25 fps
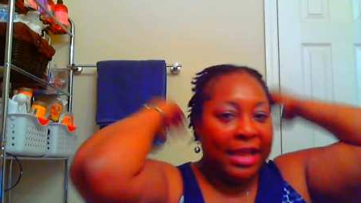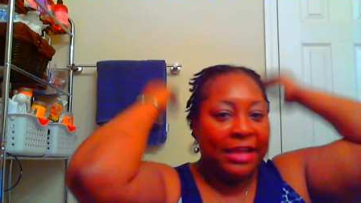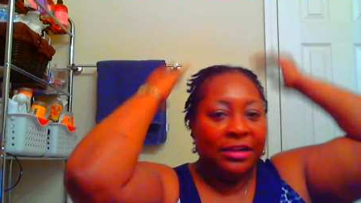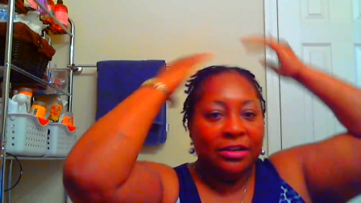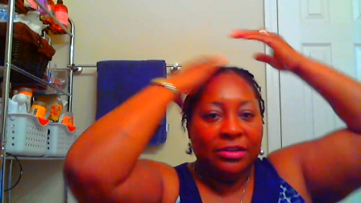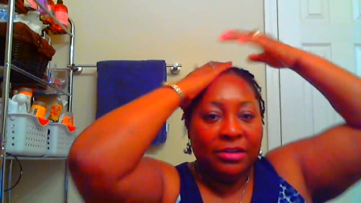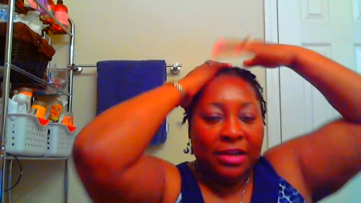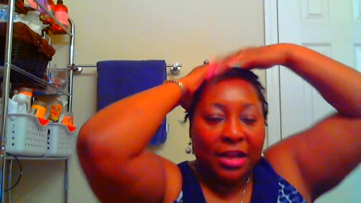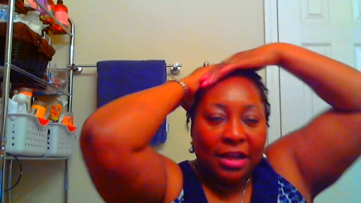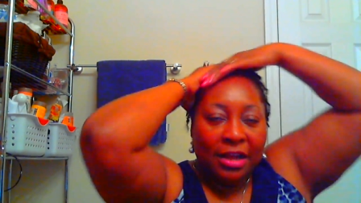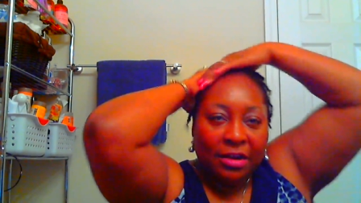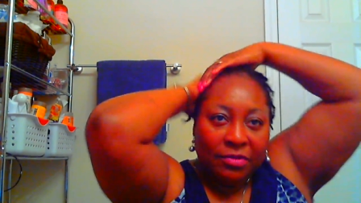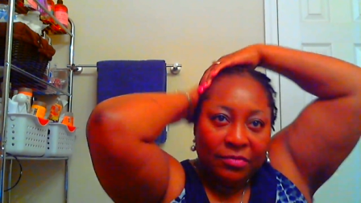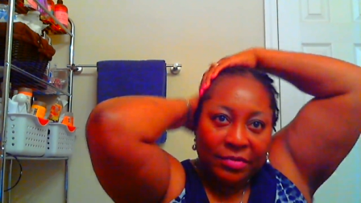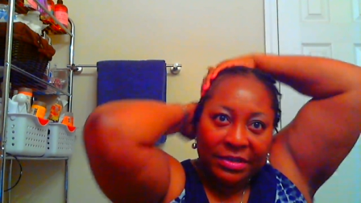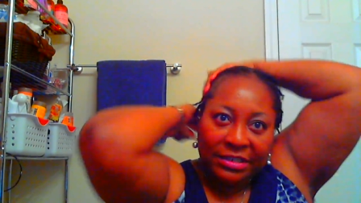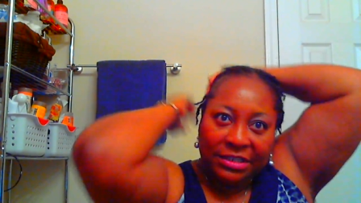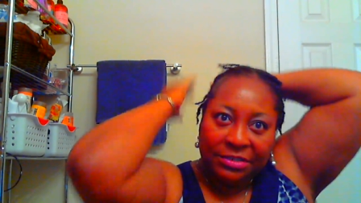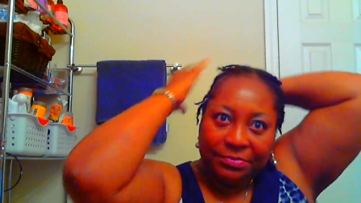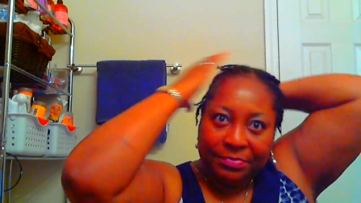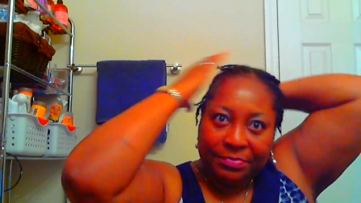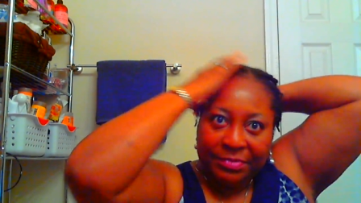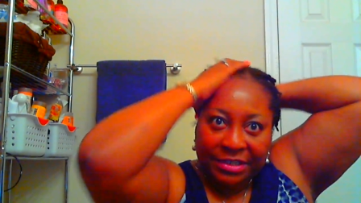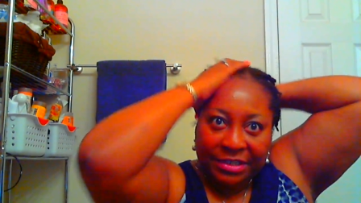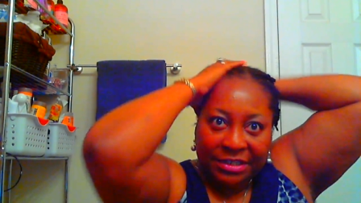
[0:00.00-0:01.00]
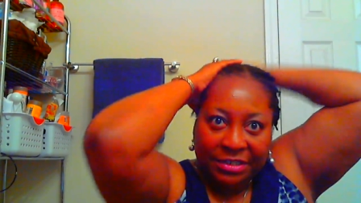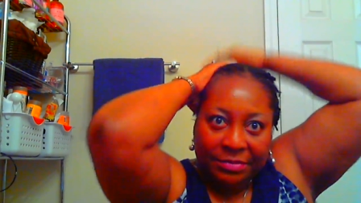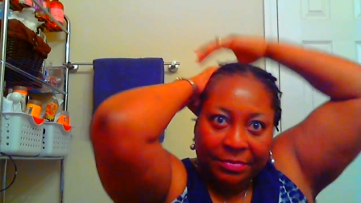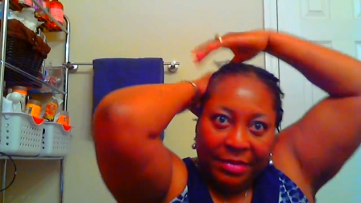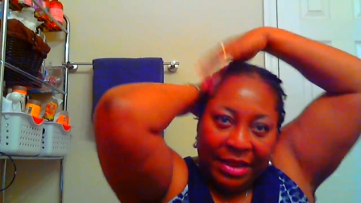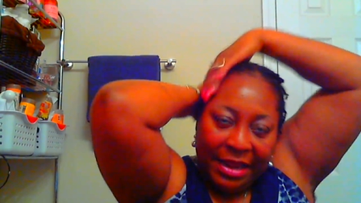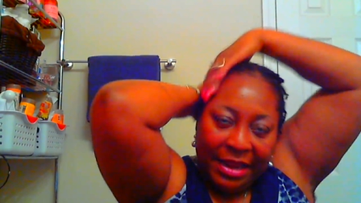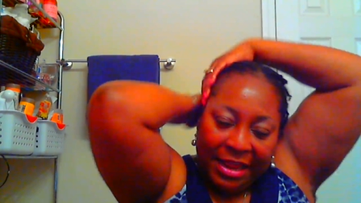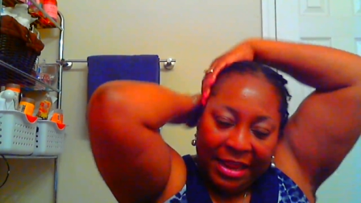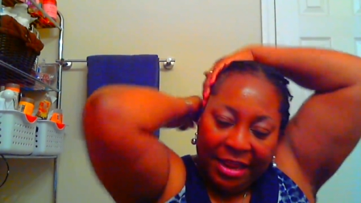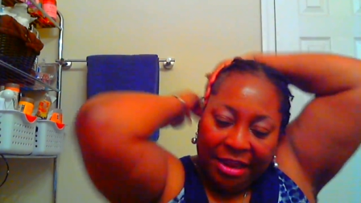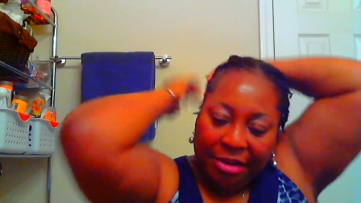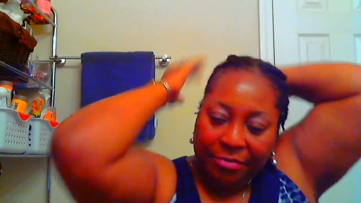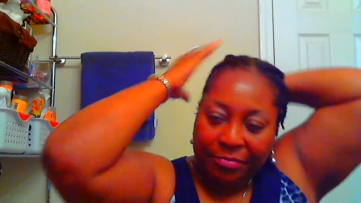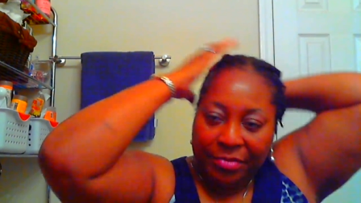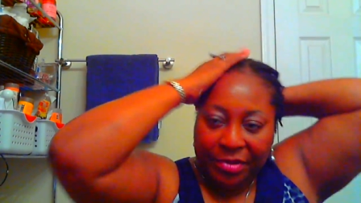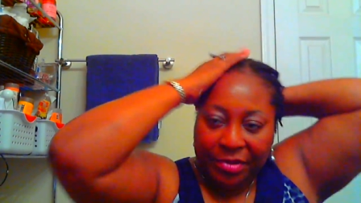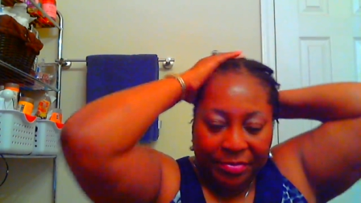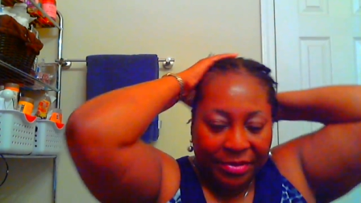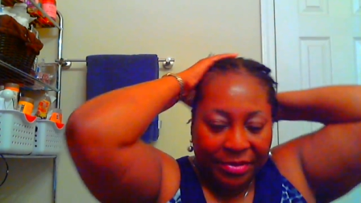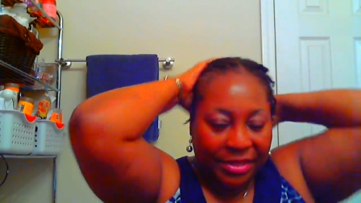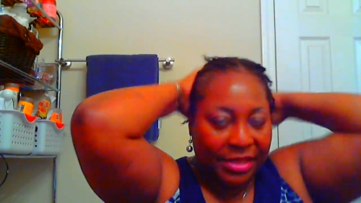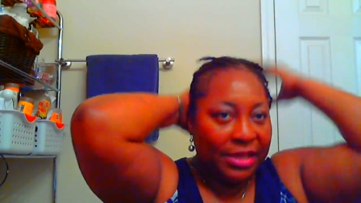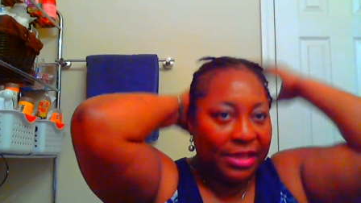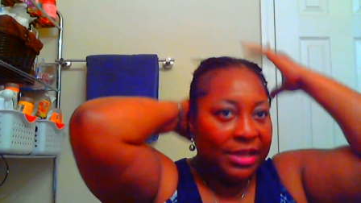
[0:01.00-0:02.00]
I don't always spritz my hair,
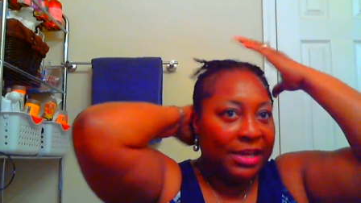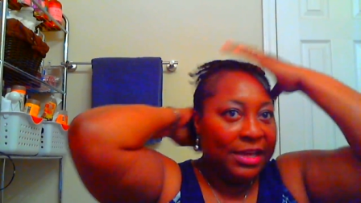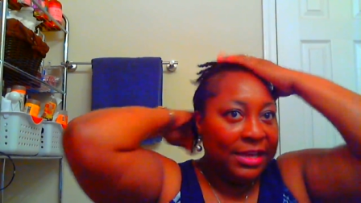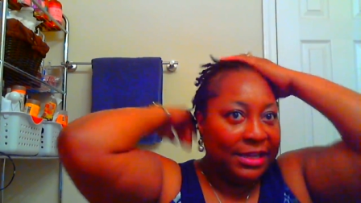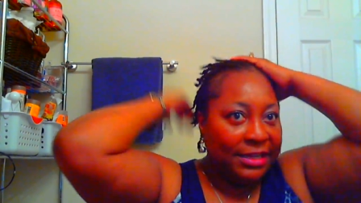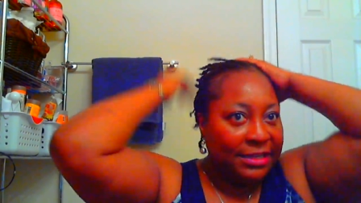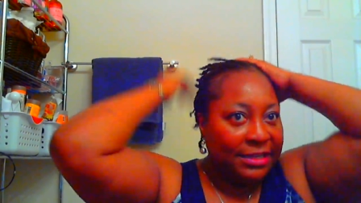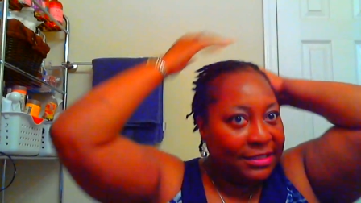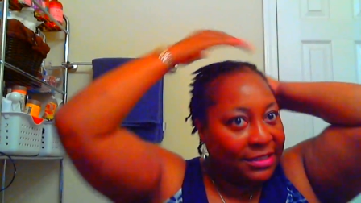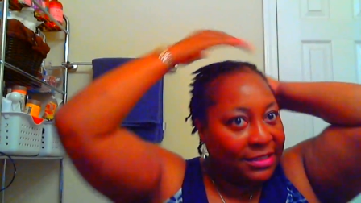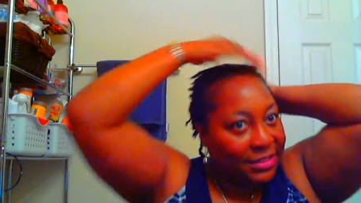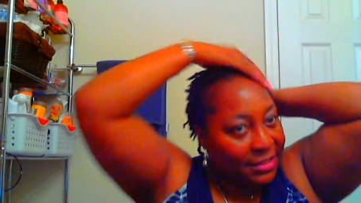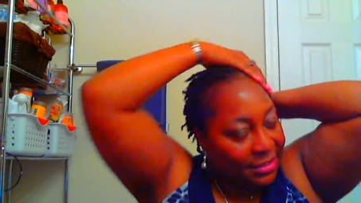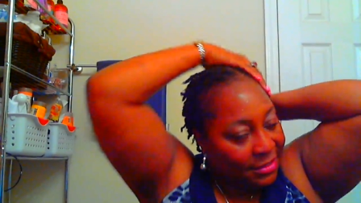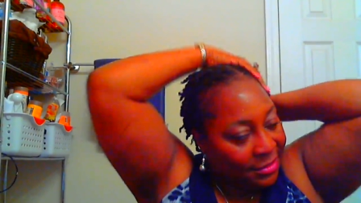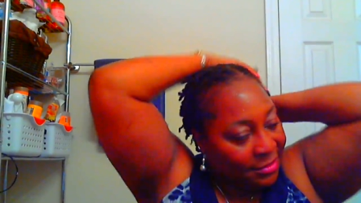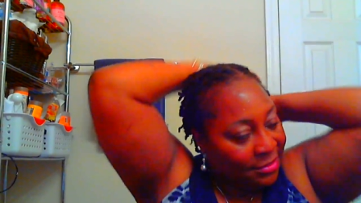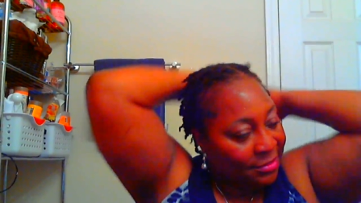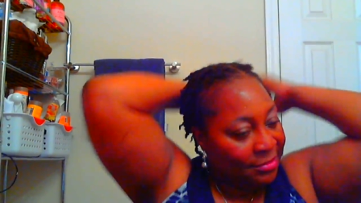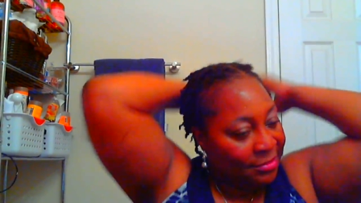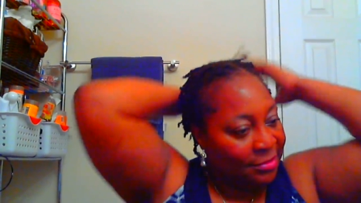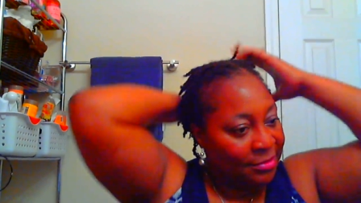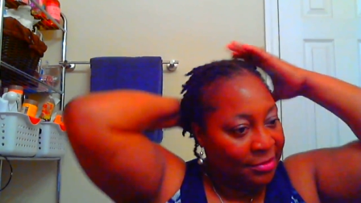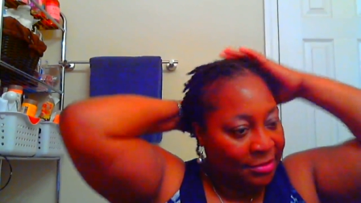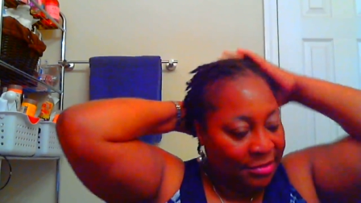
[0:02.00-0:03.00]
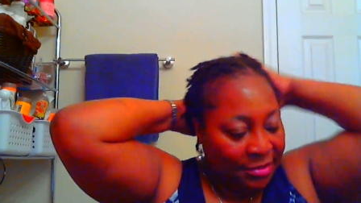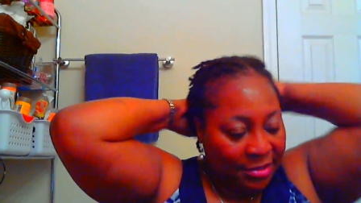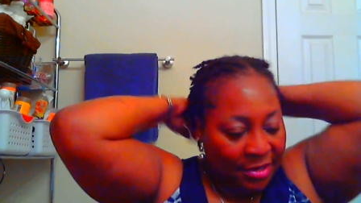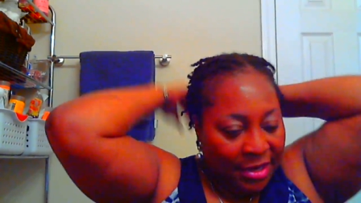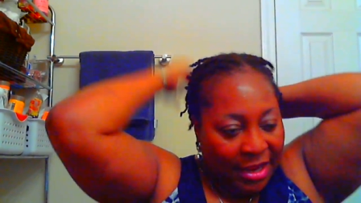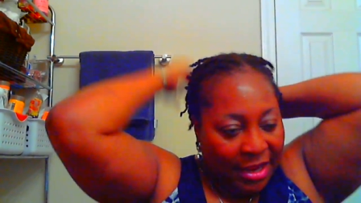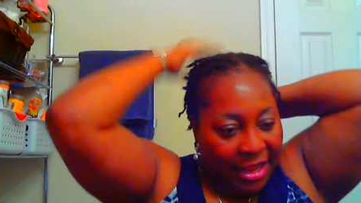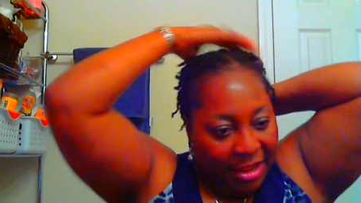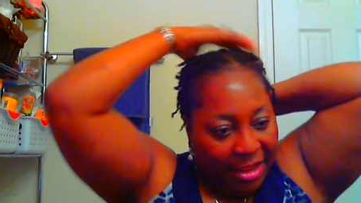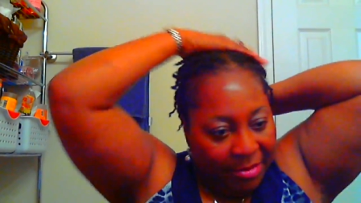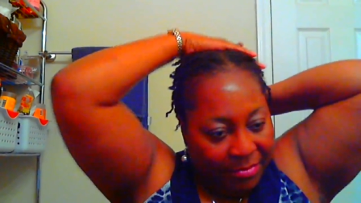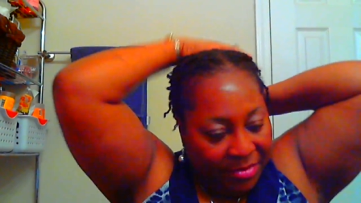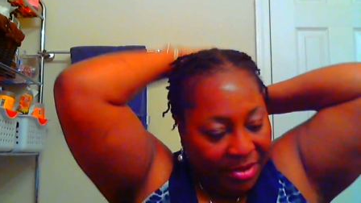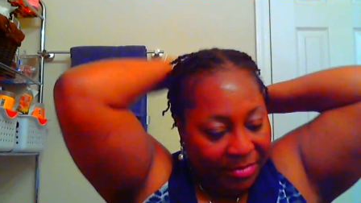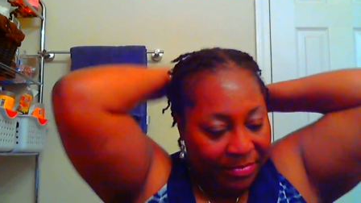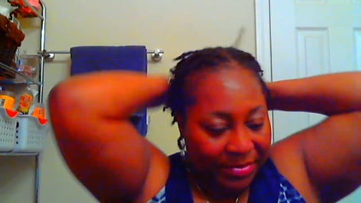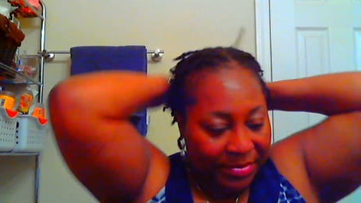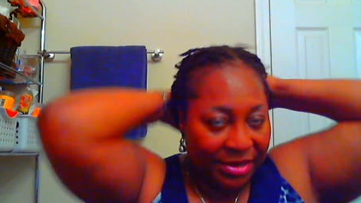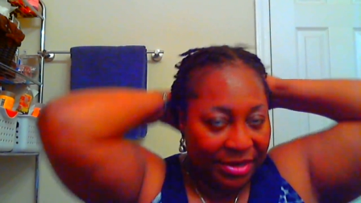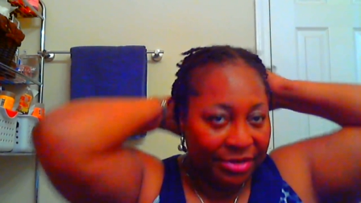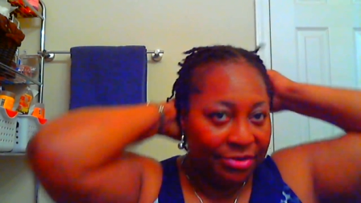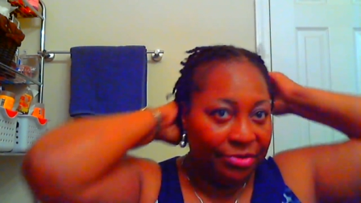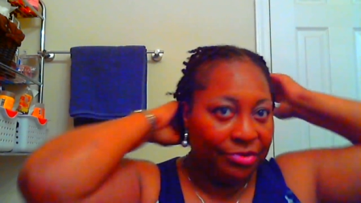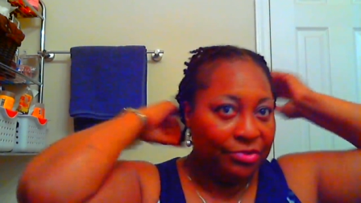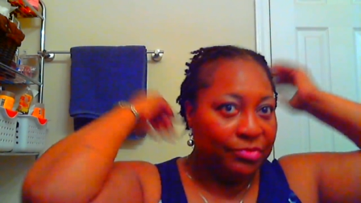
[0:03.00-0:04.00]
but because I'm up
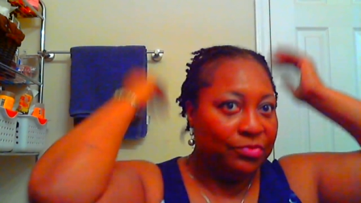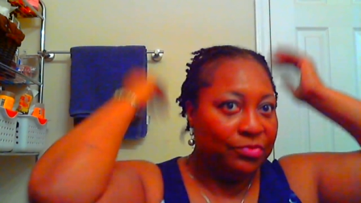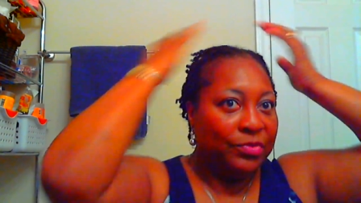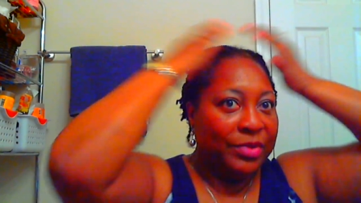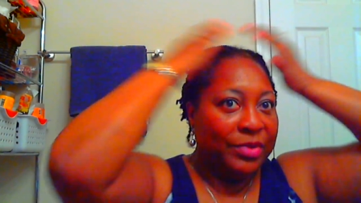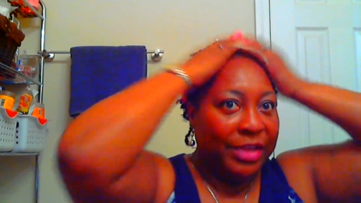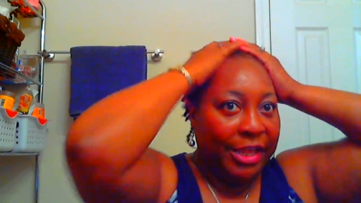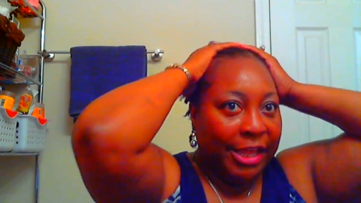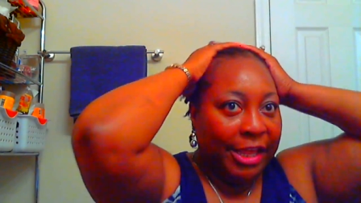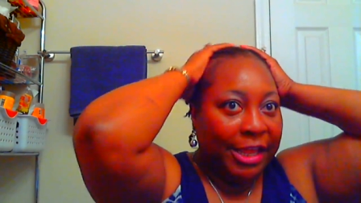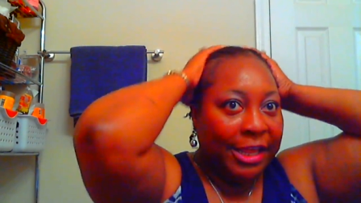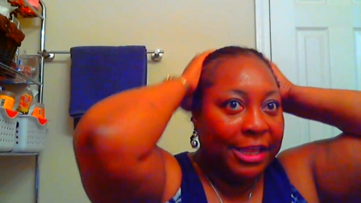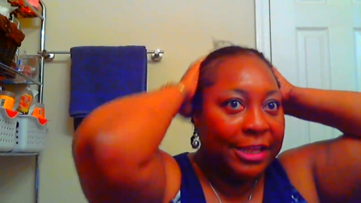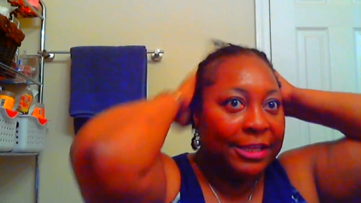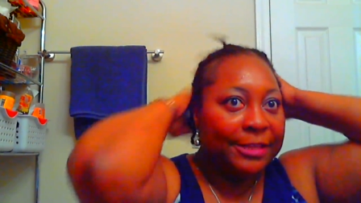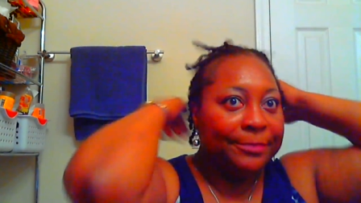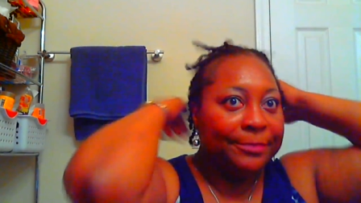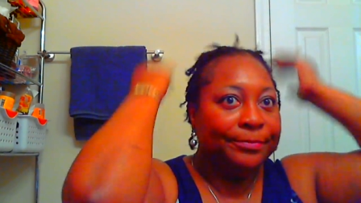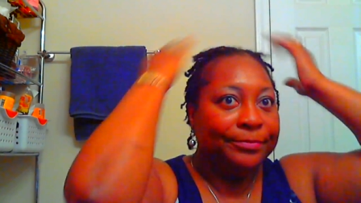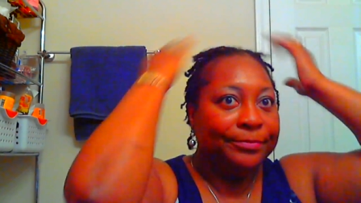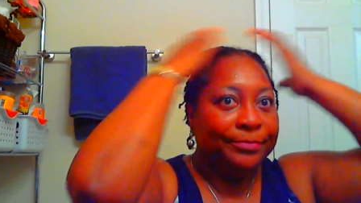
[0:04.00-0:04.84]
under wig